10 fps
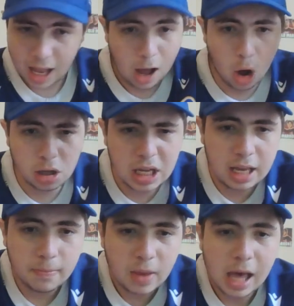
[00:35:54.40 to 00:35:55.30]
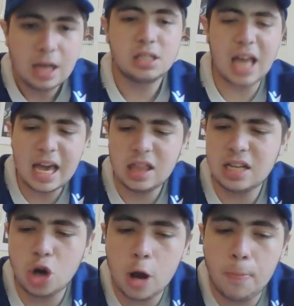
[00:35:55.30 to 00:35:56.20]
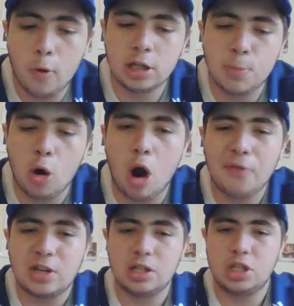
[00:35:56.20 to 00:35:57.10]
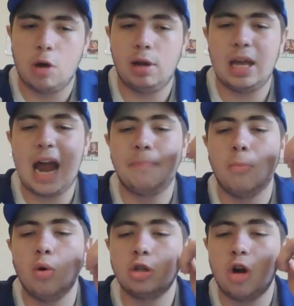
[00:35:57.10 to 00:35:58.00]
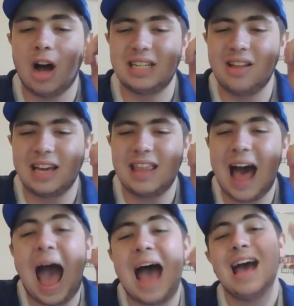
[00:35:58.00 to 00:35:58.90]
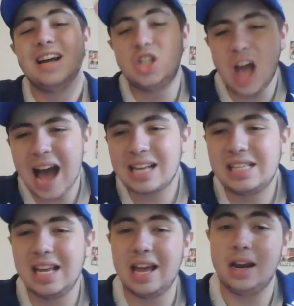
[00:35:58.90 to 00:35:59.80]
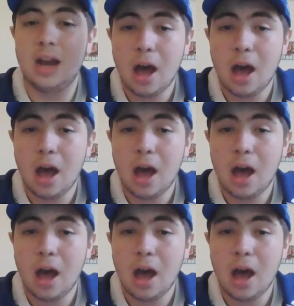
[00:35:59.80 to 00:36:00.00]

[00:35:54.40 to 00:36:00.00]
Aussie, say there's no points more often so we can have more tries like that. Jackson